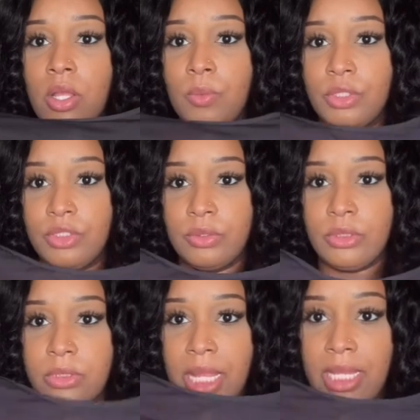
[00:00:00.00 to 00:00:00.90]
which
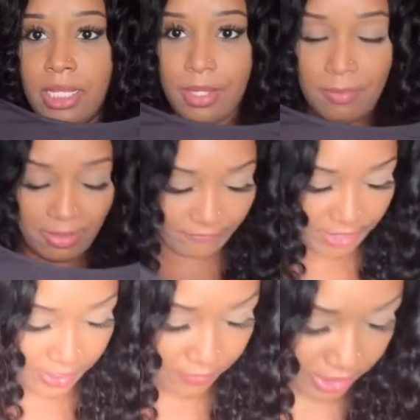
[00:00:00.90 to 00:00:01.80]
was like my
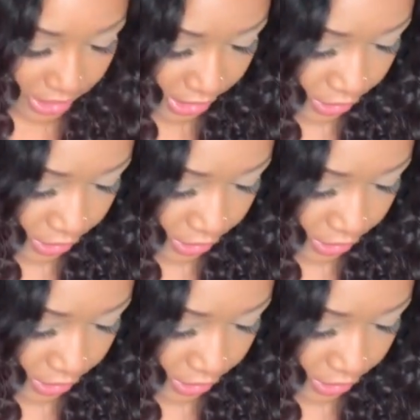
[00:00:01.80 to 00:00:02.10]
favorite, and then